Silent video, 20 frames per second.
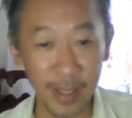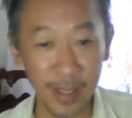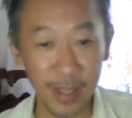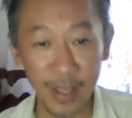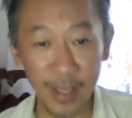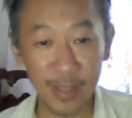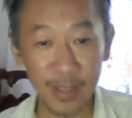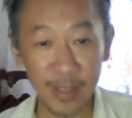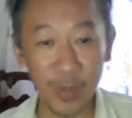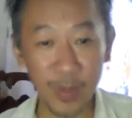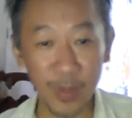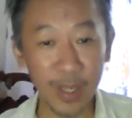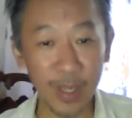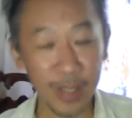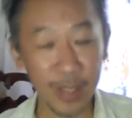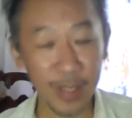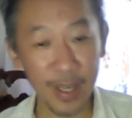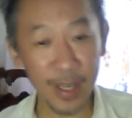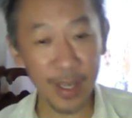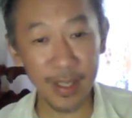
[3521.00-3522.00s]
That's when the
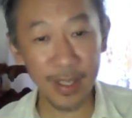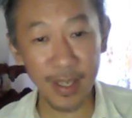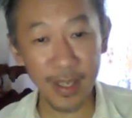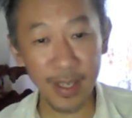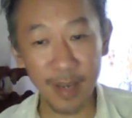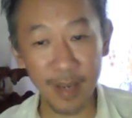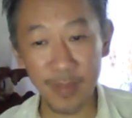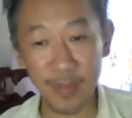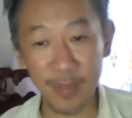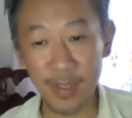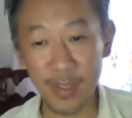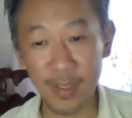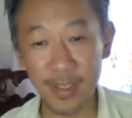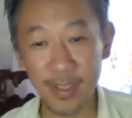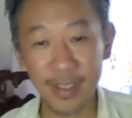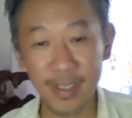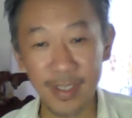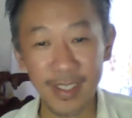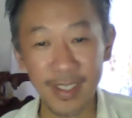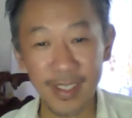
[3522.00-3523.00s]
challenge
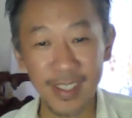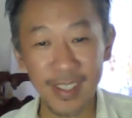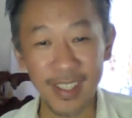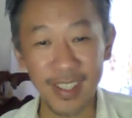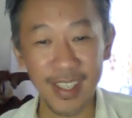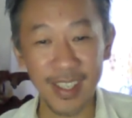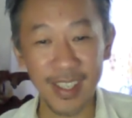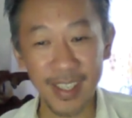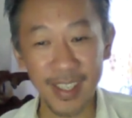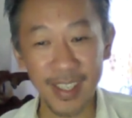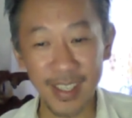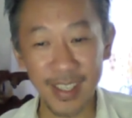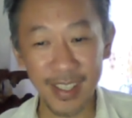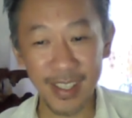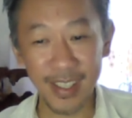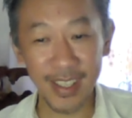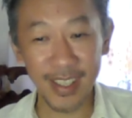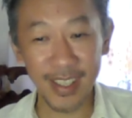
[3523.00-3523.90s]
comes, and